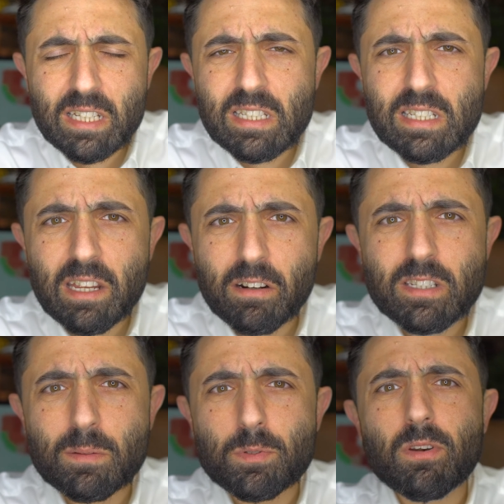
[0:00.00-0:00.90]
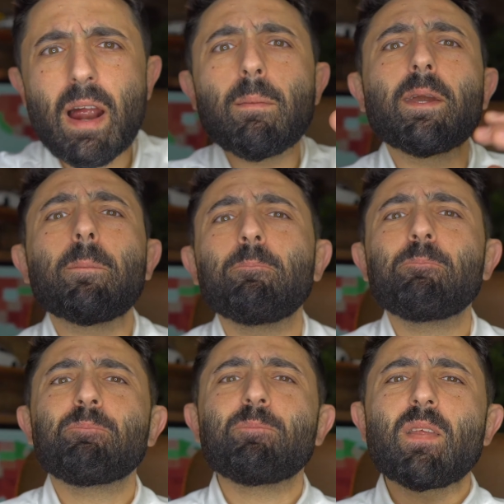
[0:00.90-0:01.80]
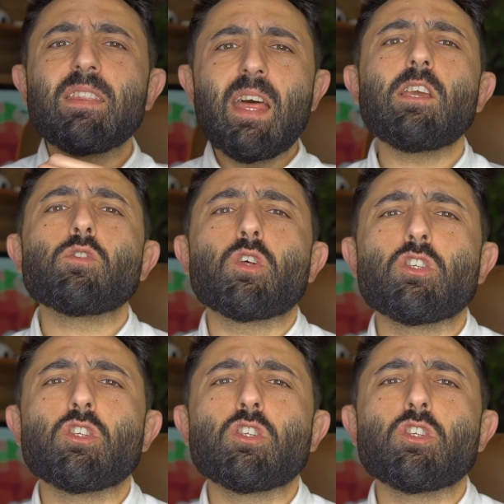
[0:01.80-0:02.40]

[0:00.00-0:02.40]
consider subscribing. Thank you so,